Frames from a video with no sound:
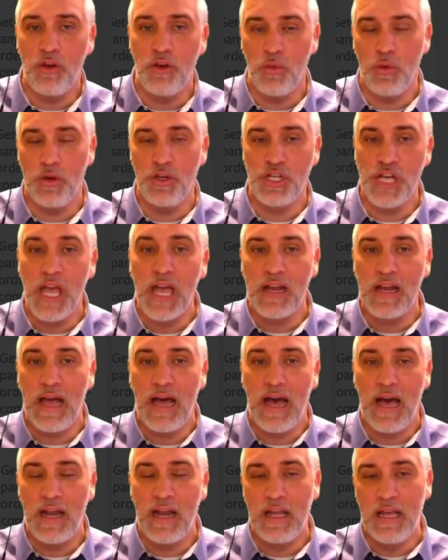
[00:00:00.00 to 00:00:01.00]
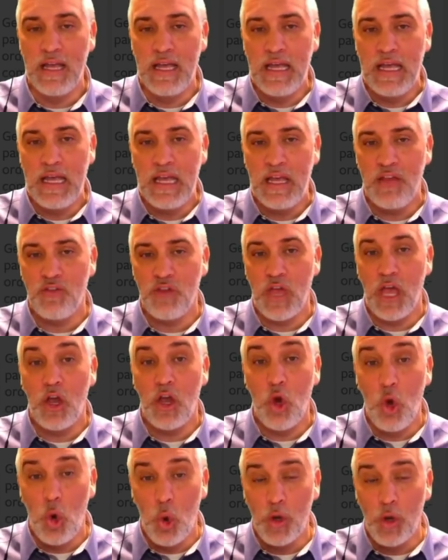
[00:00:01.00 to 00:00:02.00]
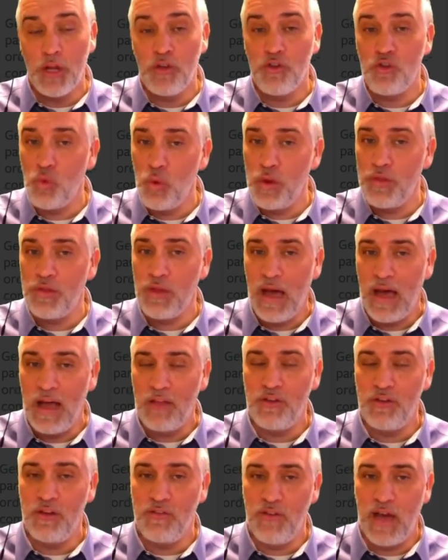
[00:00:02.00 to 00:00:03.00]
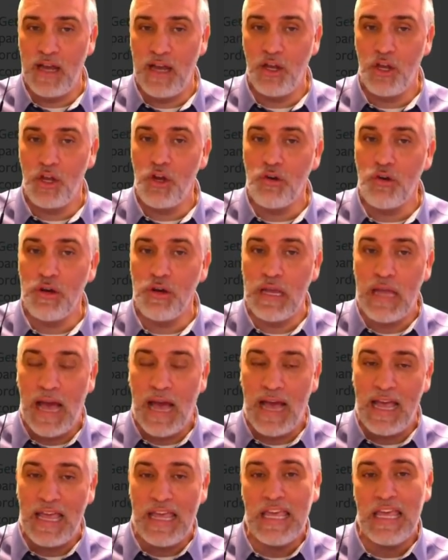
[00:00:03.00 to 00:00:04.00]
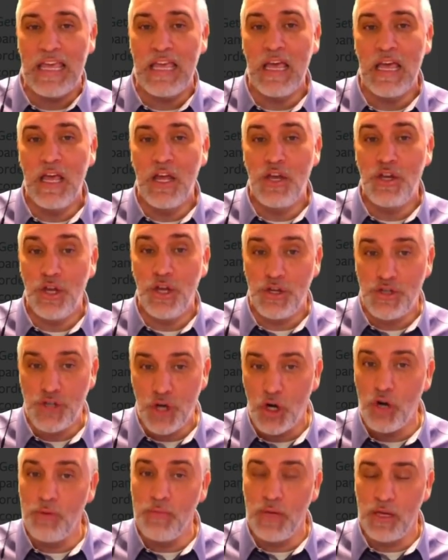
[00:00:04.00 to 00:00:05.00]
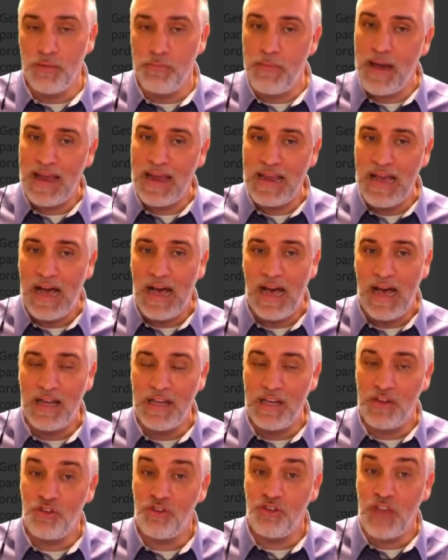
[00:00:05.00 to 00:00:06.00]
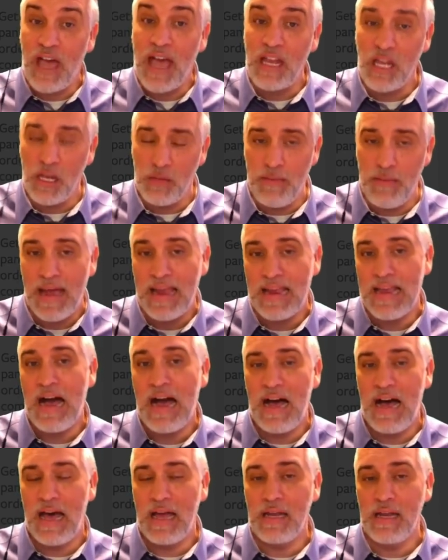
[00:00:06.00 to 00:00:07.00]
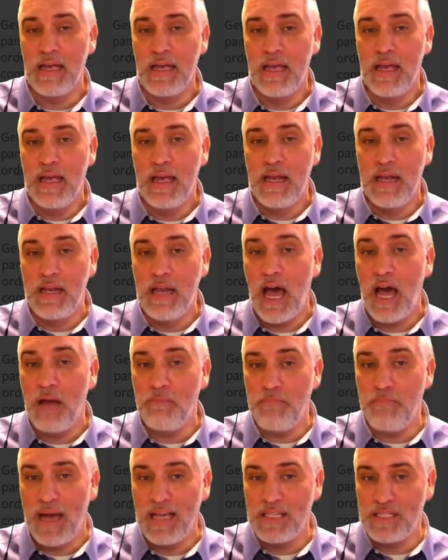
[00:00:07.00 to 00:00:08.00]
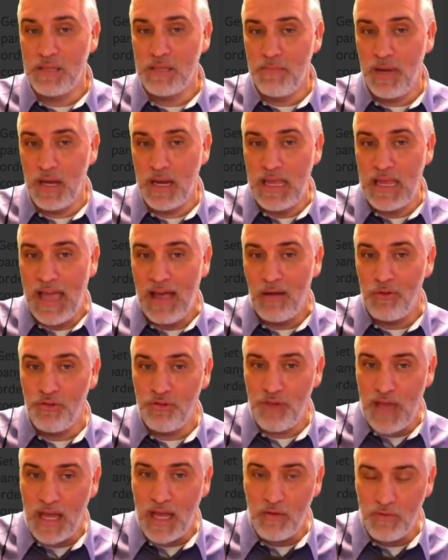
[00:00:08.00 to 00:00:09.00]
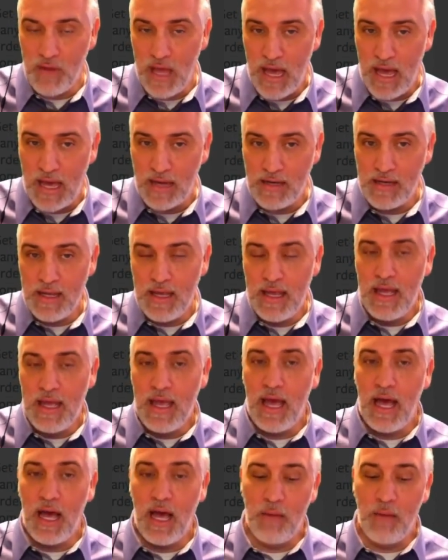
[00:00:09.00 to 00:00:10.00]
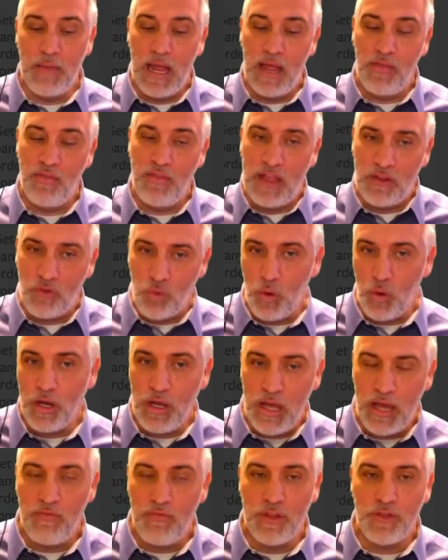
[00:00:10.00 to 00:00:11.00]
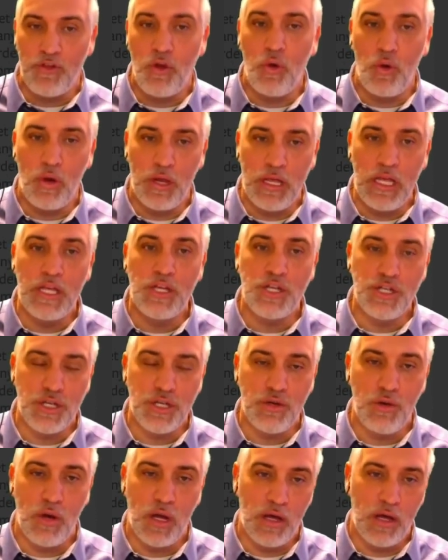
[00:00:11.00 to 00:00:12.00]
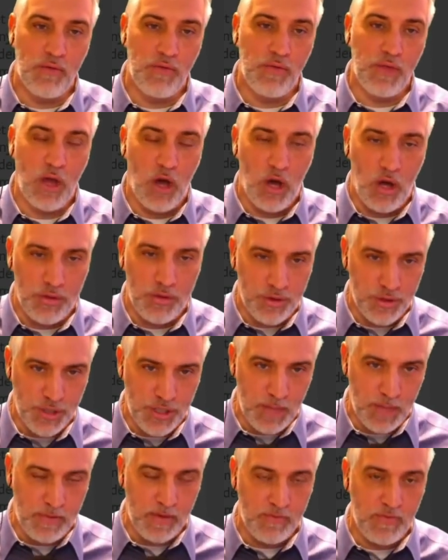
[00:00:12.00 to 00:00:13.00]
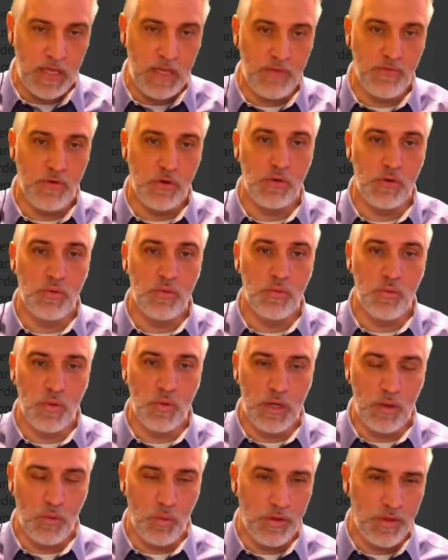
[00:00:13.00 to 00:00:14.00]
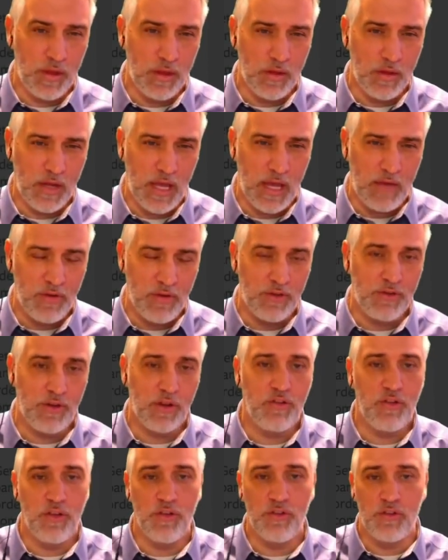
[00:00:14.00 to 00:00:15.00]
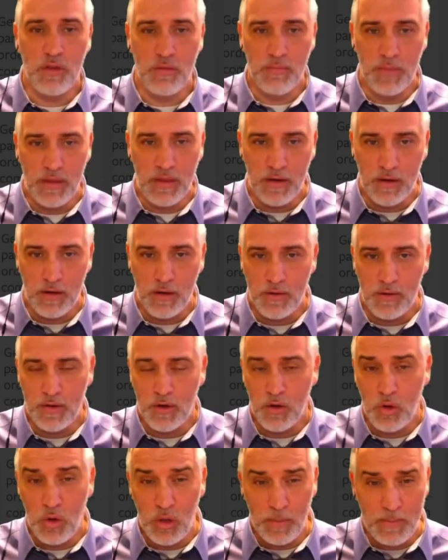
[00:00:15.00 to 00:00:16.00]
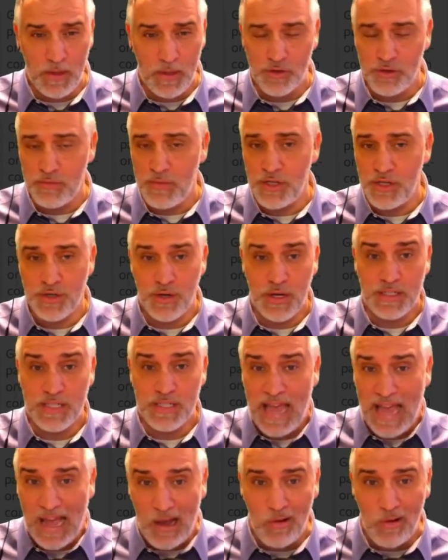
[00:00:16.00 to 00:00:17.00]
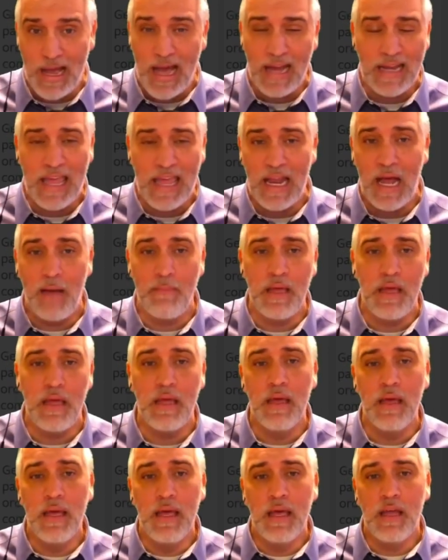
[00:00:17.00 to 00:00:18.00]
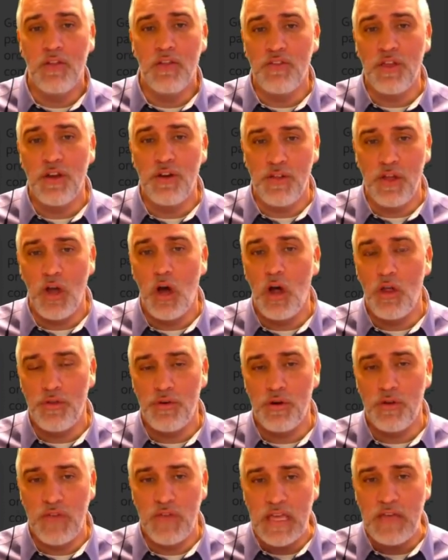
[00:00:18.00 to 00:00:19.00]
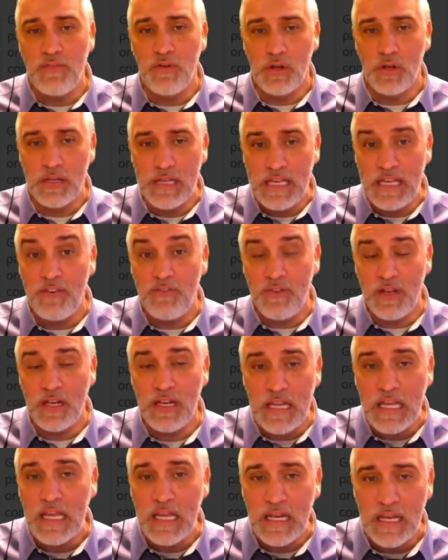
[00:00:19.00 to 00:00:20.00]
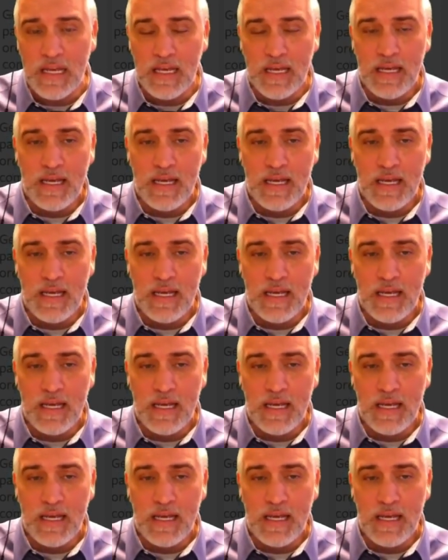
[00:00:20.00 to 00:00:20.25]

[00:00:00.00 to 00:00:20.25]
to reject God, is accordance with God's divine decree, that is determined by God, decided by God, not by somebody outside of God. Um, and that's where you have this whole issue of the authorship of evil within the Calvinistic system, and their, their whole appeal to mystery is how God cannot be considered the author of evil if indeed